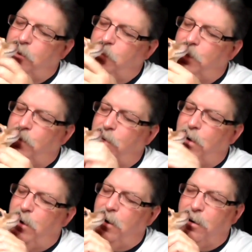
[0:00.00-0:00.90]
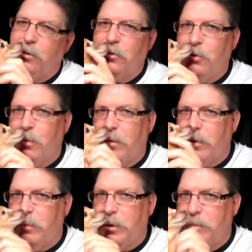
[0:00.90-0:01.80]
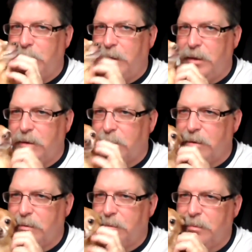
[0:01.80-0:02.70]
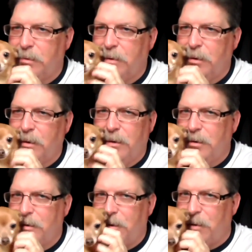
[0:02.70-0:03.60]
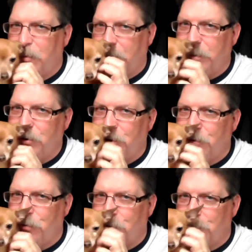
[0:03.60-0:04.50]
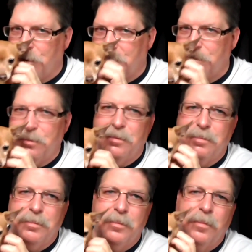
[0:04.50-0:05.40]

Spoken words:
She's one of our Chihuahua puppies. Not a puppy, she's full grown.